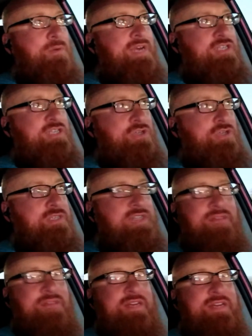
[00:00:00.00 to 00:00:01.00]
get you to
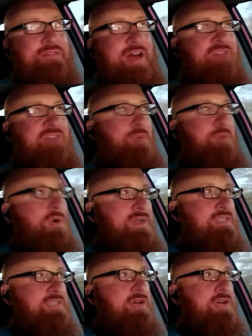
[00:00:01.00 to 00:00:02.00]
75
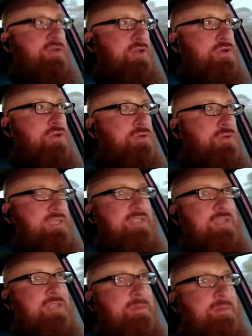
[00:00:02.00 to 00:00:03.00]
points under the new
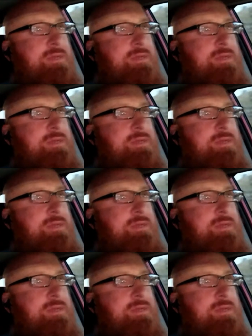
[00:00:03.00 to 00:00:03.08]
system.